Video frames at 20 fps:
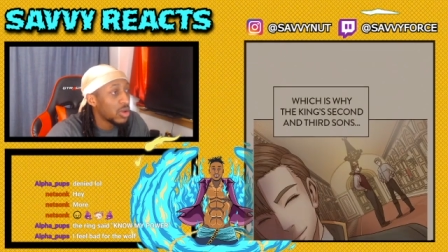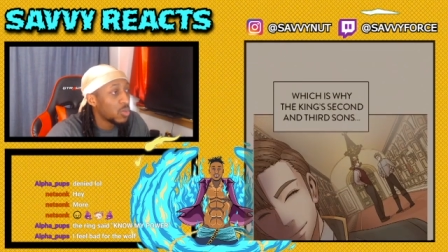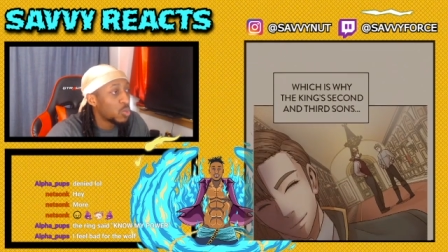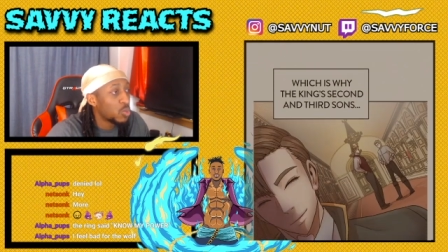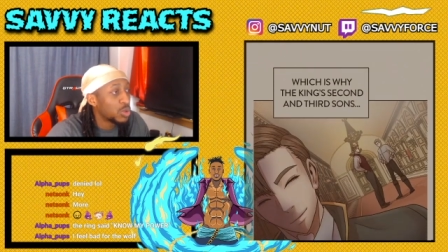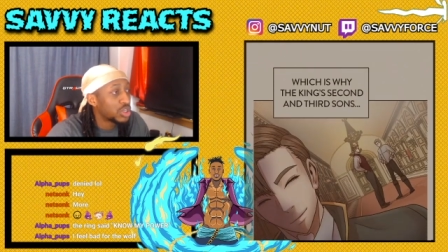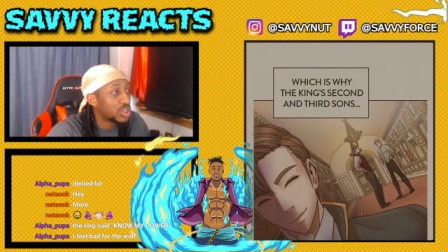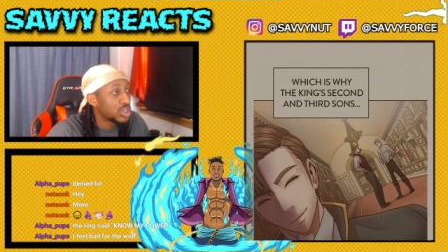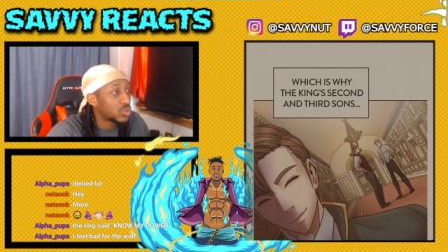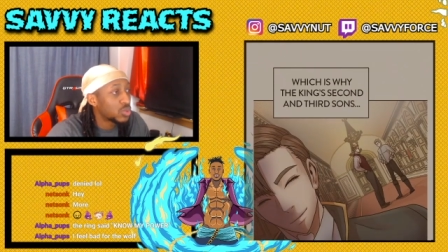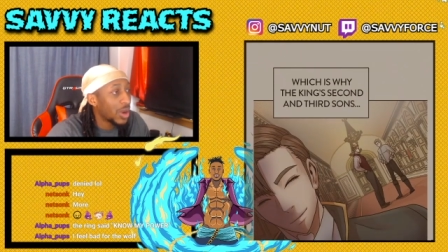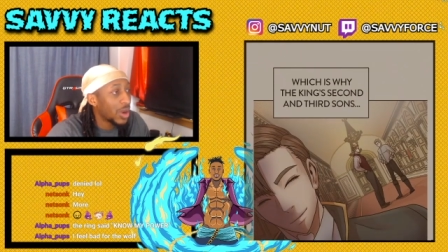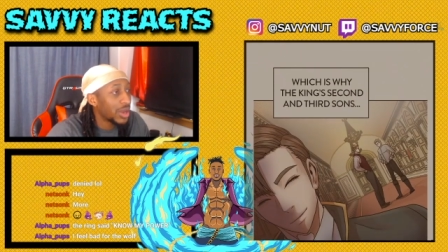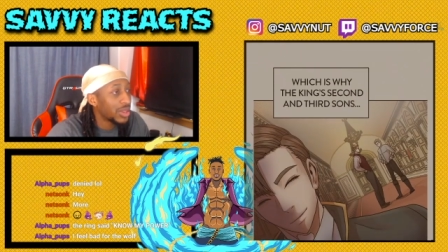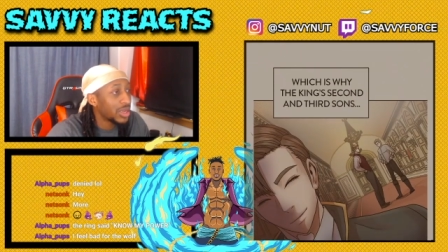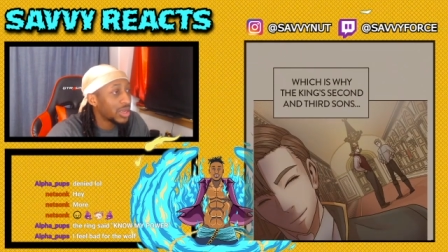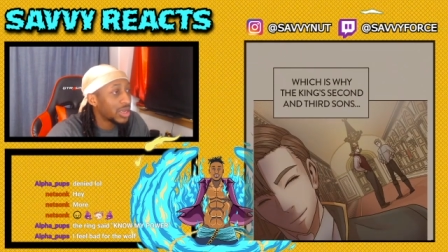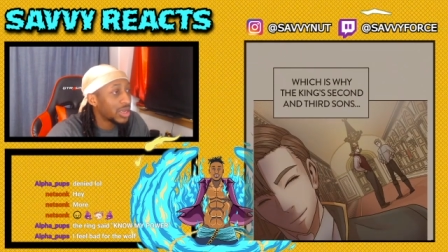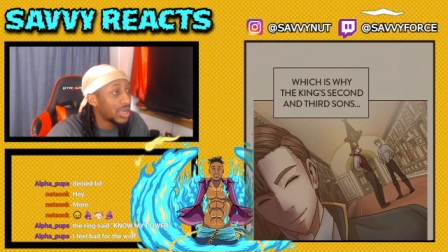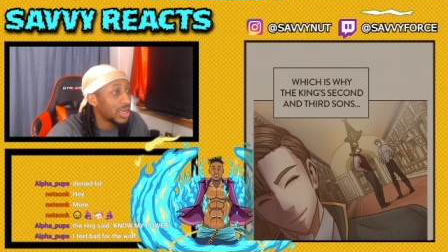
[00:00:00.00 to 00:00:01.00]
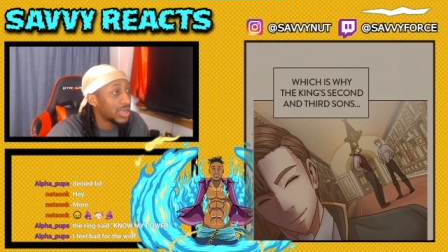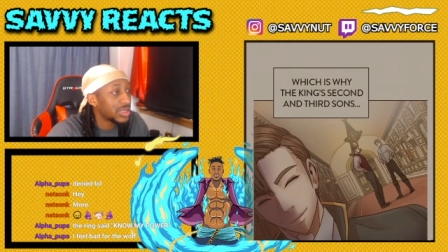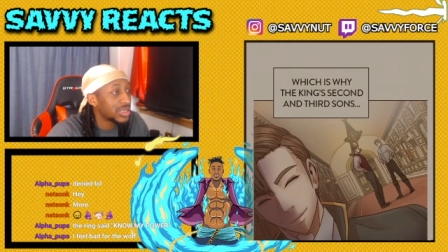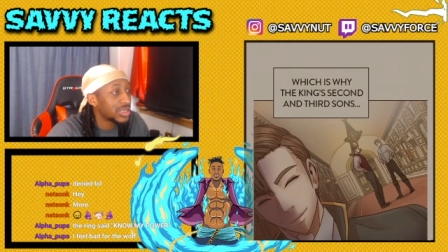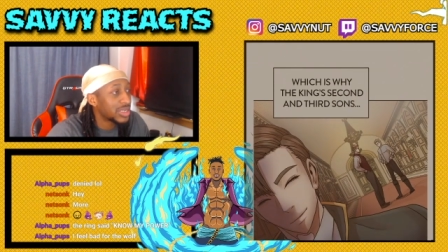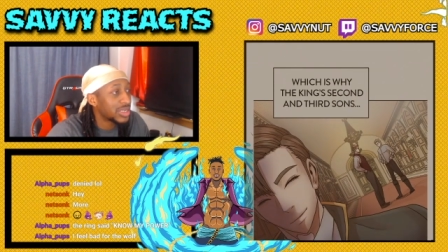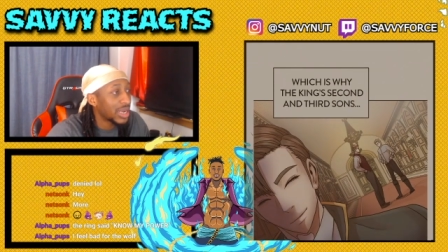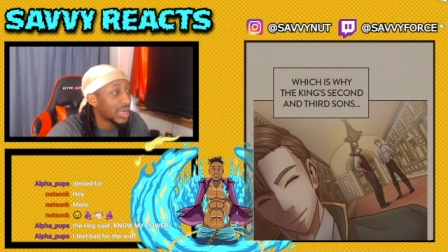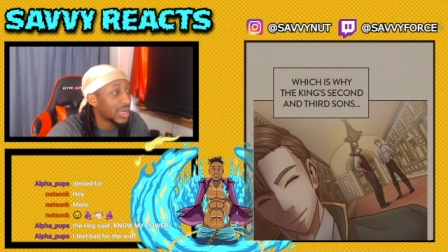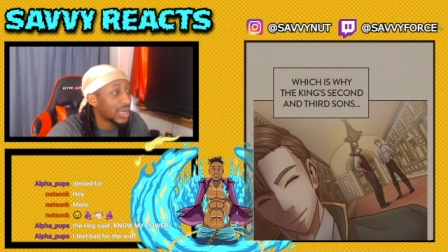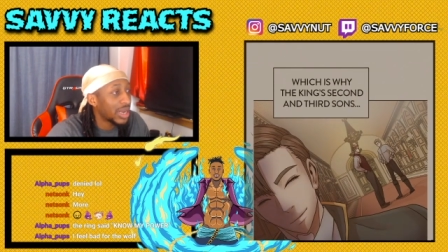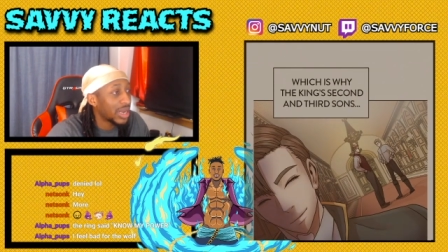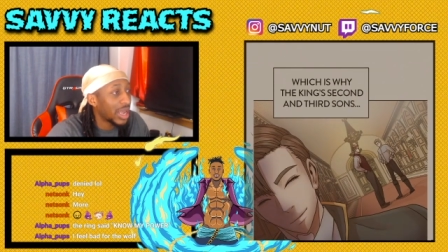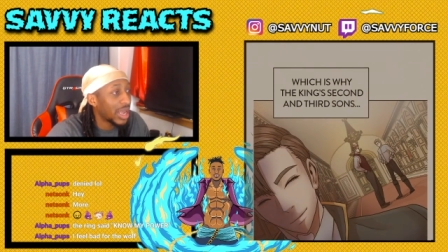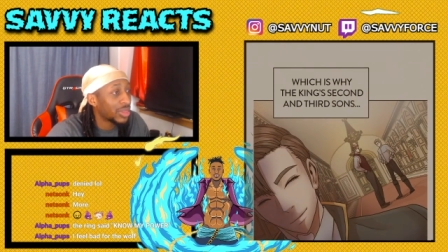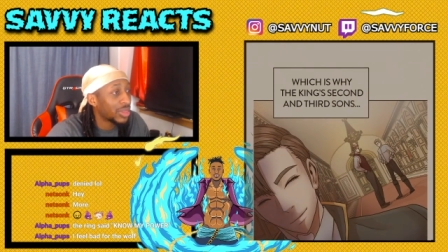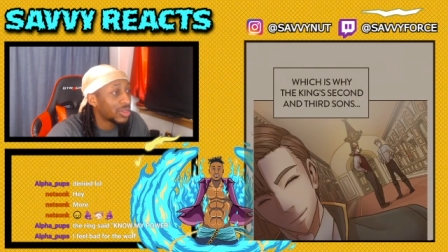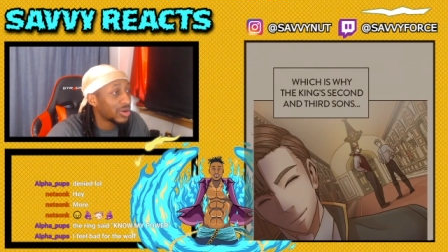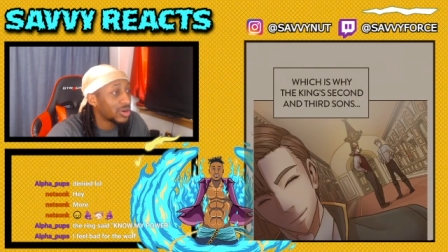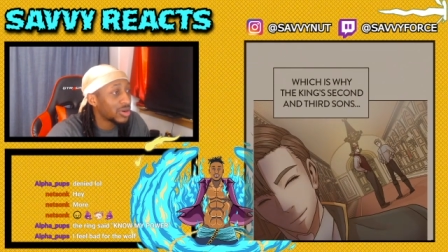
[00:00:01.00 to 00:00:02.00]
which is why the king's second
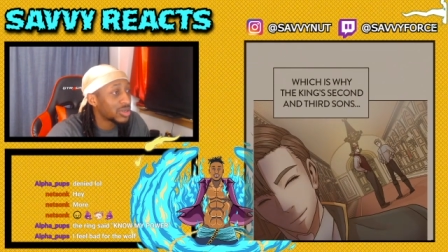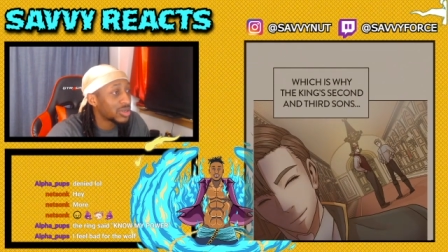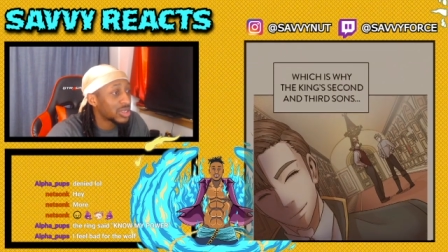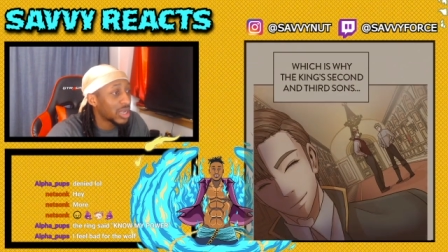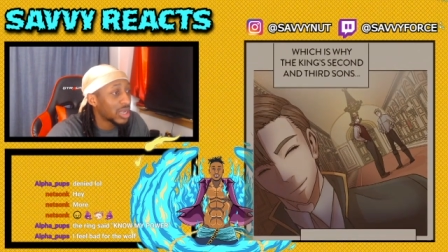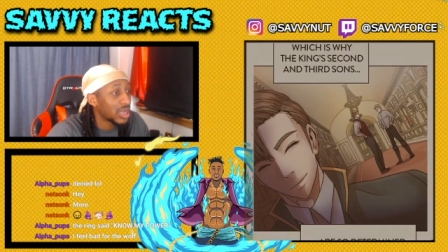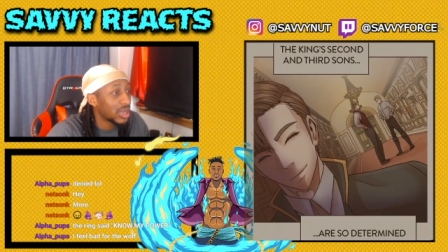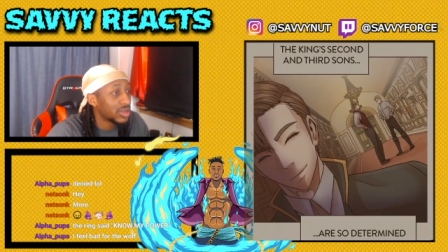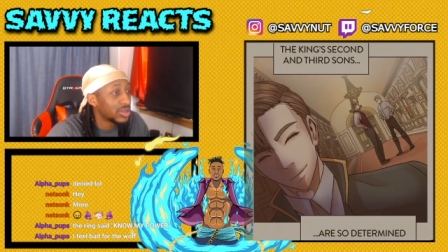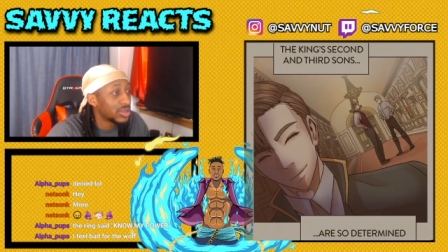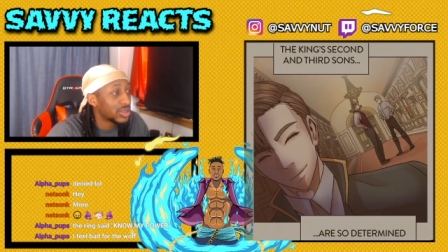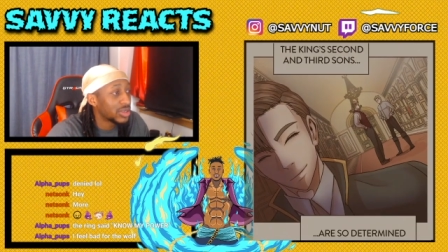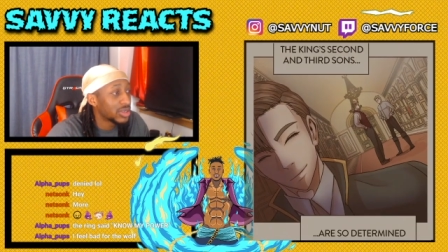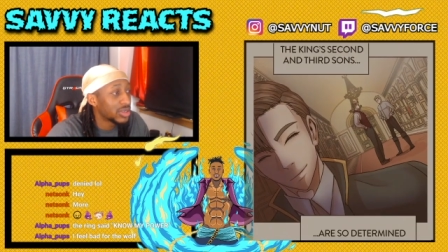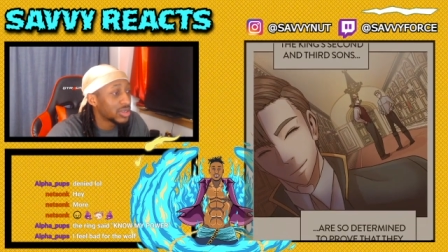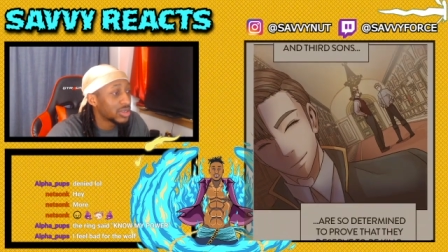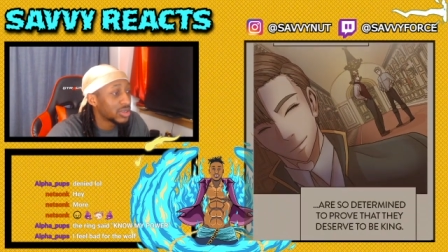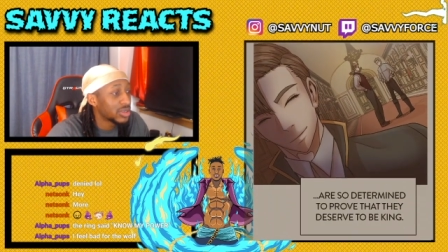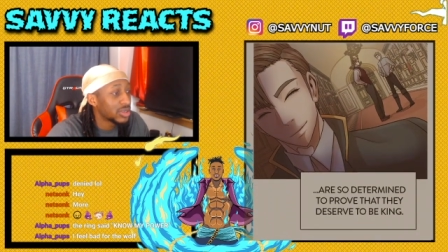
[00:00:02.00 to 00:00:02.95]
and third sons